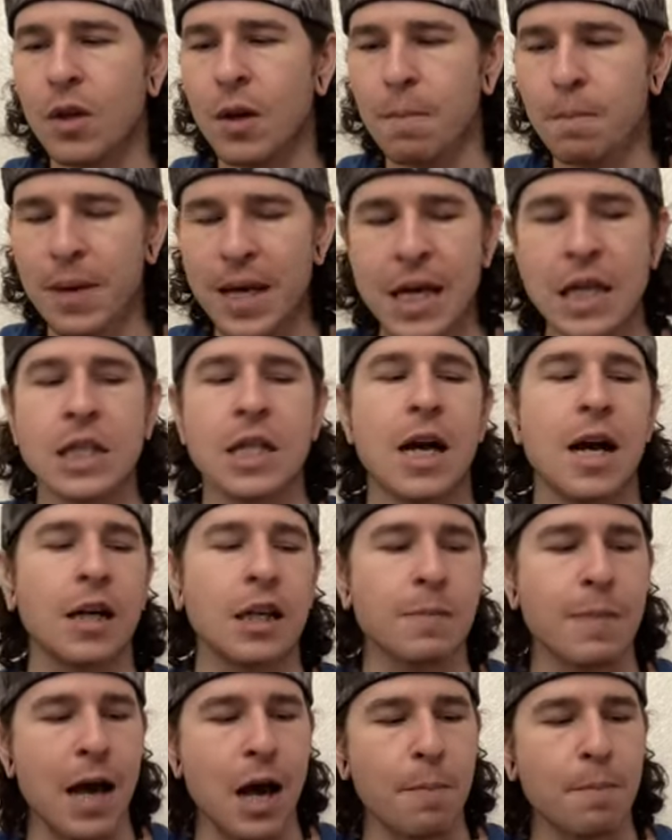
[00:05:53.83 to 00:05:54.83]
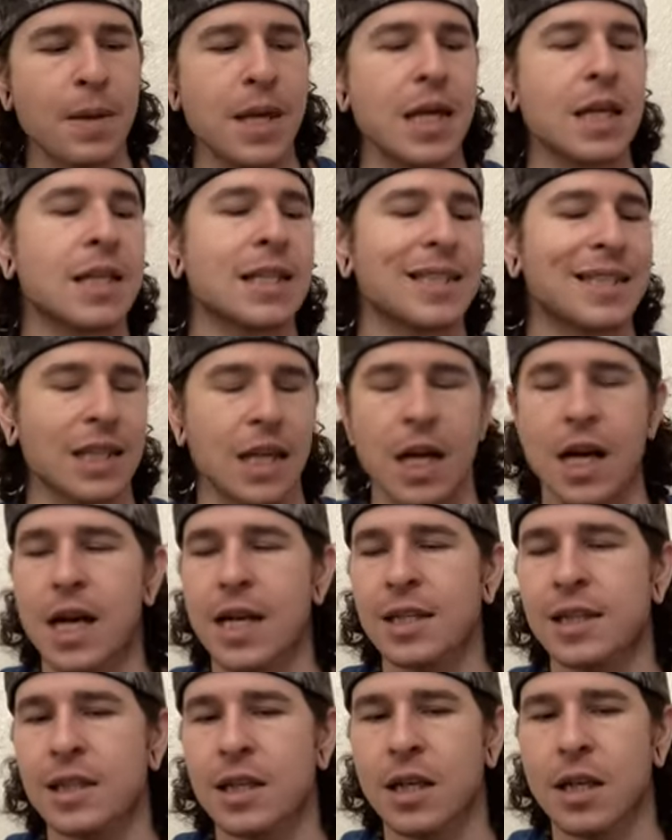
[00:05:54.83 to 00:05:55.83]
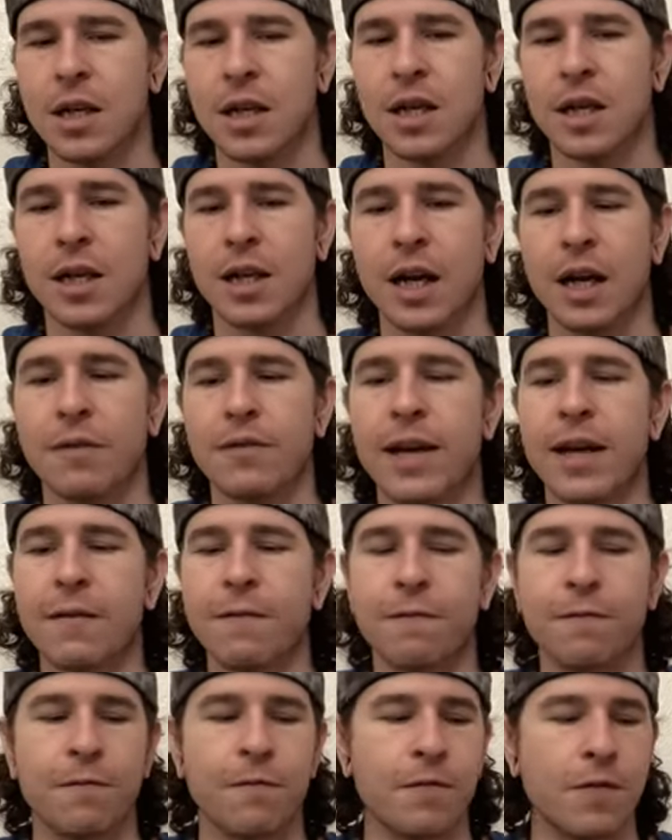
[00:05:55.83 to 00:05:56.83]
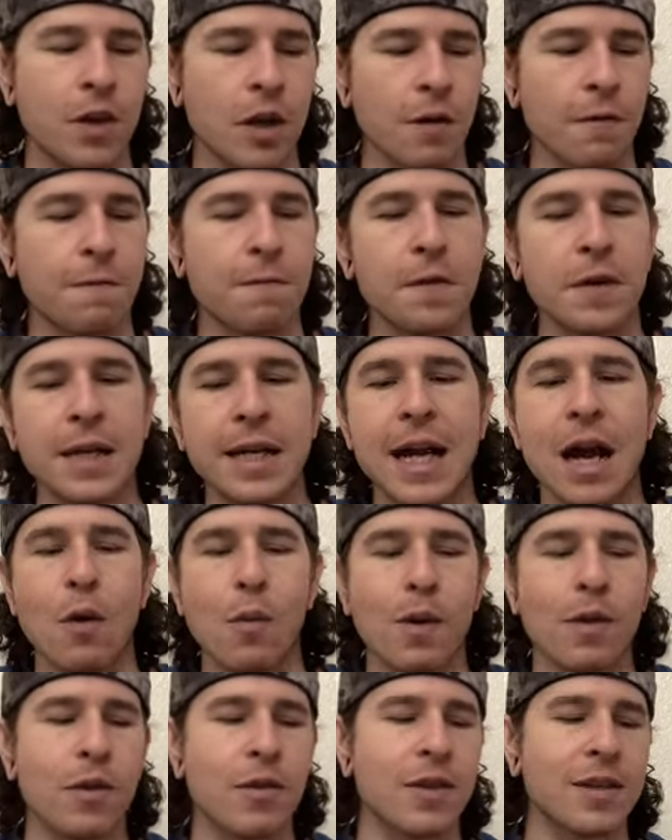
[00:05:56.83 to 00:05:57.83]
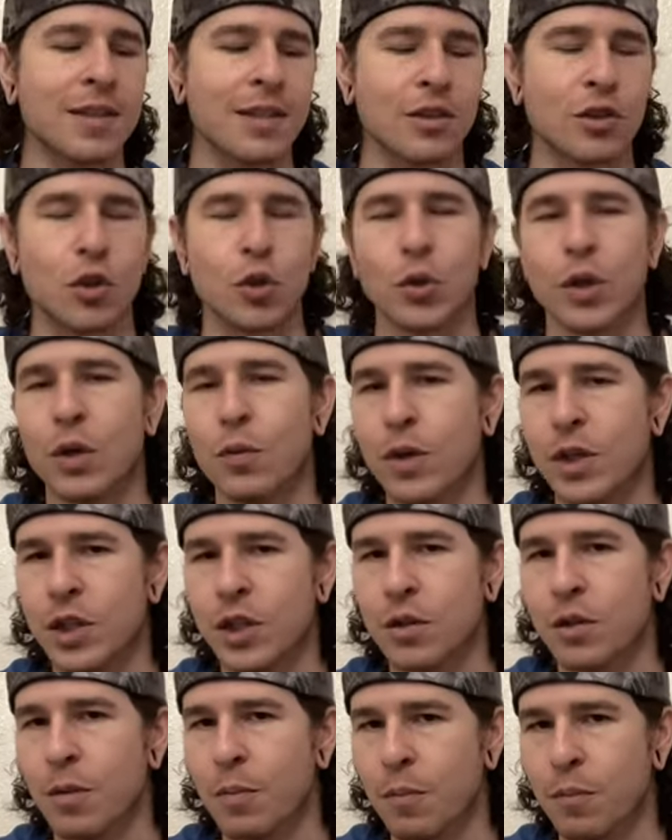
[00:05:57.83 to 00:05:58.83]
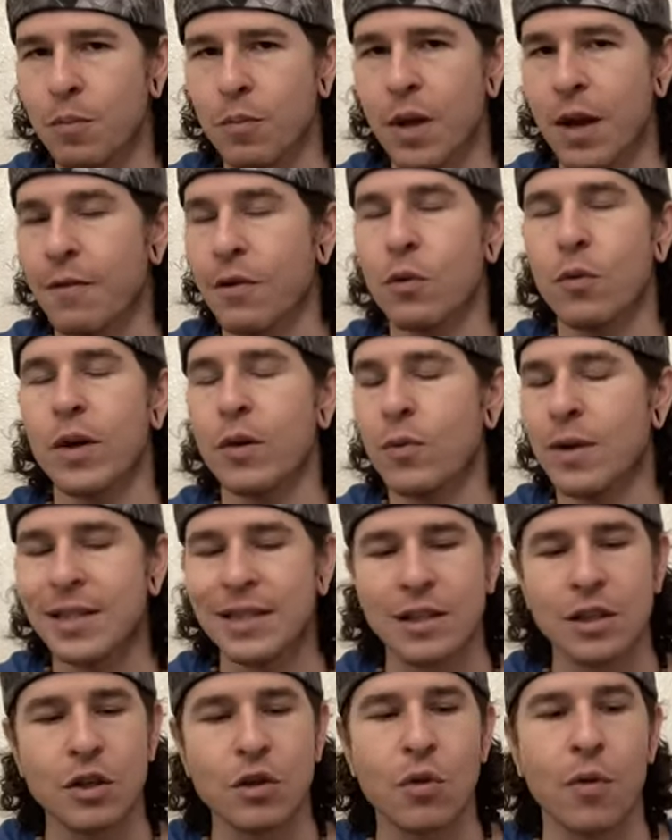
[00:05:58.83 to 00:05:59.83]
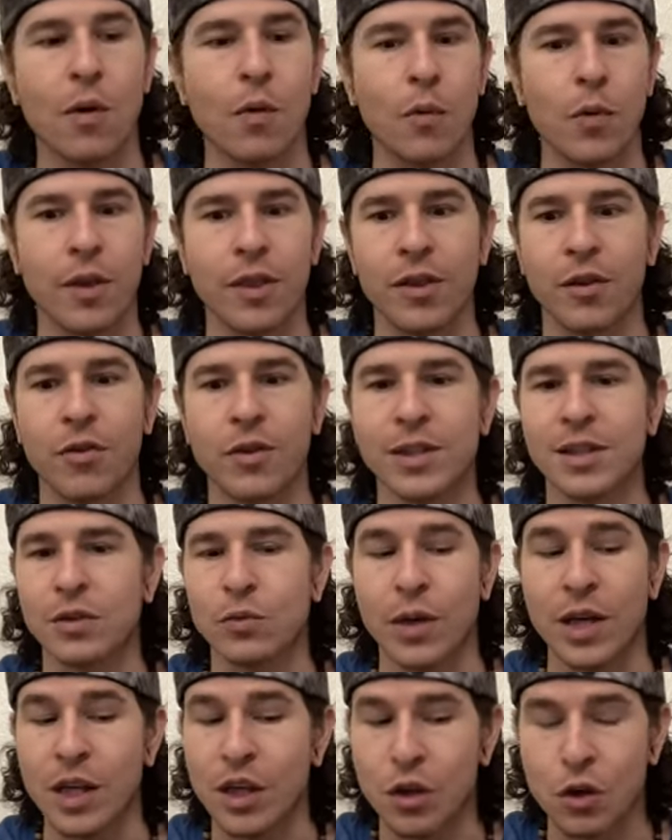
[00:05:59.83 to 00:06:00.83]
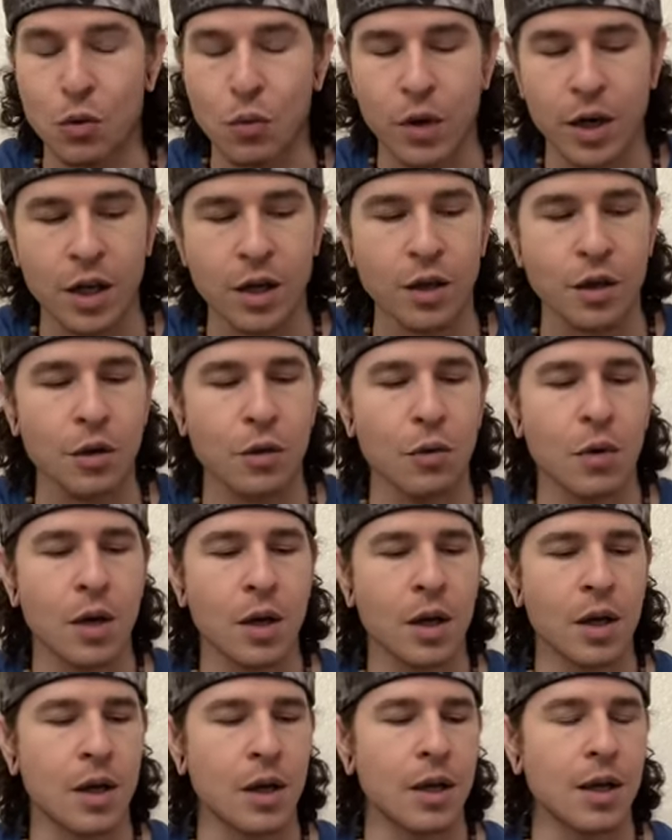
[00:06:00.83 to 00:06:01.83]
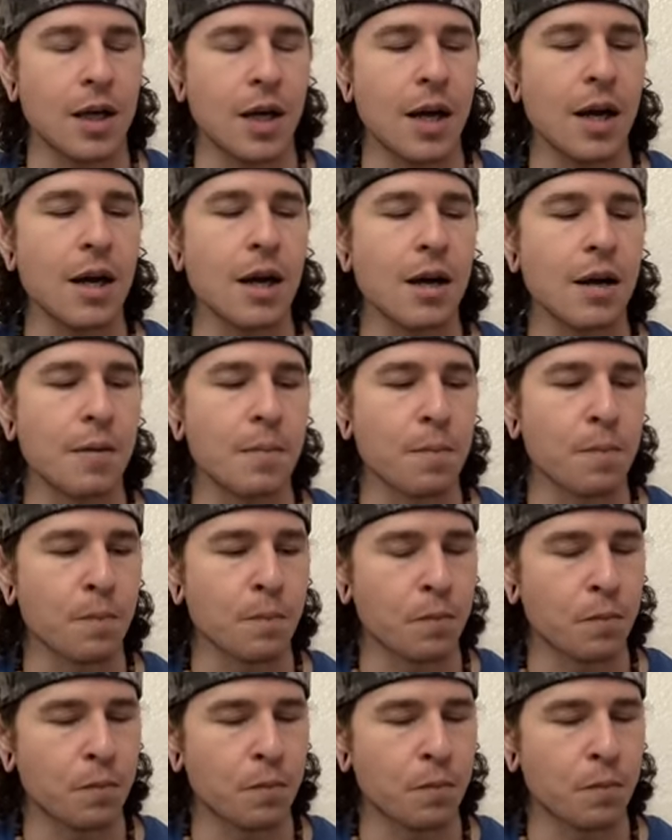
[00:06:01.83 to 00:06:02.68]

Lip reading: being talked about, being discussed, kind of like, you know, filling out whether this is truly what everyone wants to do or whether this is what you want to do.